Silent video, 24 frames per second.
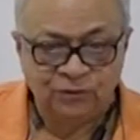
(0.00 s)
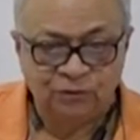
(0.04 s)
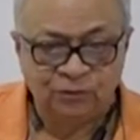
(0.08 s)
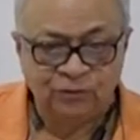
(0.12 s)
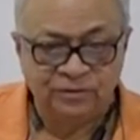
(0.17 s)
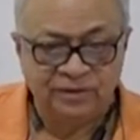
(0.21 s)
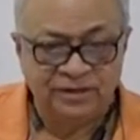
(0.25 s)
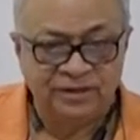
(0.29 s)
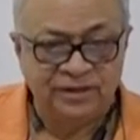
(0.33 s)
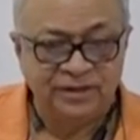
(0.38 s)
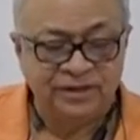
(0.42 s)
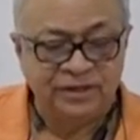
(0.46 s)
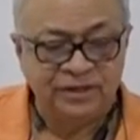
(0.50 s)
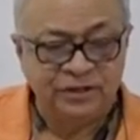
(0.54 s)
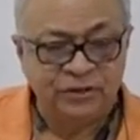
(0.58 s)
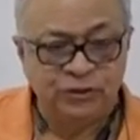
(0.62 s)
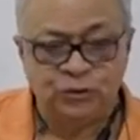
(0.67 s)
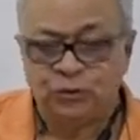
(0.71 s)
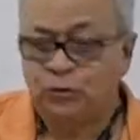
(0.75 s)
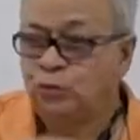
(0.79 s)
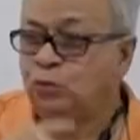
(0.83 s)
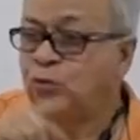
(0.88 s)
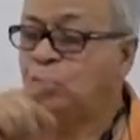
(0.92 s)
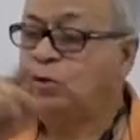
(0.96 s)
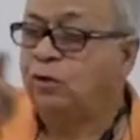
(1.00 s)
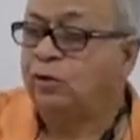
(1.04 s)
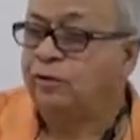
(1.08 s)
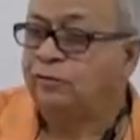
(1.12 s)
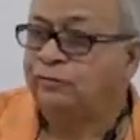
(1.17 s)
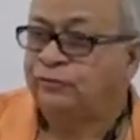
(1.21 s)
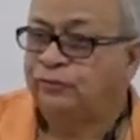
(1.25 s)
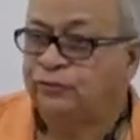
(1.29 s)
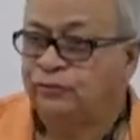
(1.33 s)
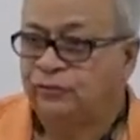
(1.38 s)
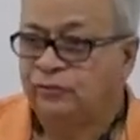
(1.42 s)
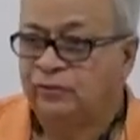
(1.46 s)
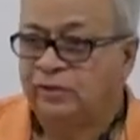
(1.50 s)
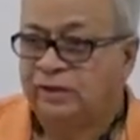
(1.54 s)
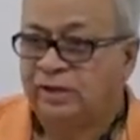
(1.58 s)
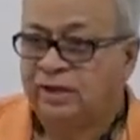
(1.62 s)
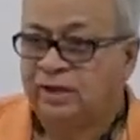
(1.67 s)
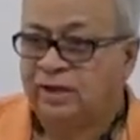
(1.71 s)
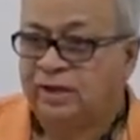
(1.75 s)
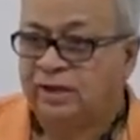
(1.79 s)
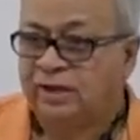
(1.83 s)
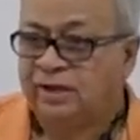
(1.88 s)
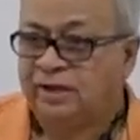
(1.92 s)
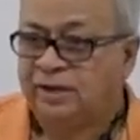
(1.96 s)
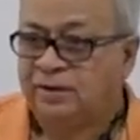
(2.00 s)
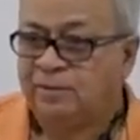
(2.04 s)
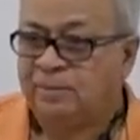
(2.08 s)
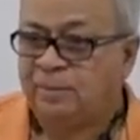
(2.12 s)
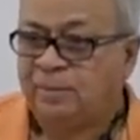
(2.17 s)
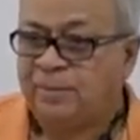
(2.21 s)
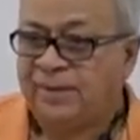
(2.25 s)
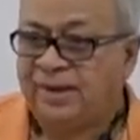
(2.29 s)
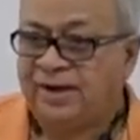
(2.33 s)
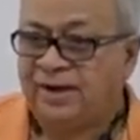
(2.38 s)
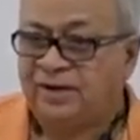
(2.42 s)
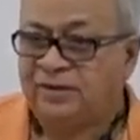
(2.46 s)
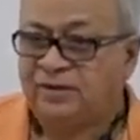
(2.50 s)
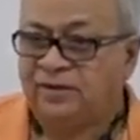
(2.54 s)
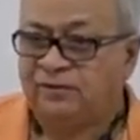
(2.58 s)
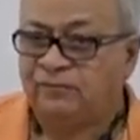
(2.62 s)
So the issue of impact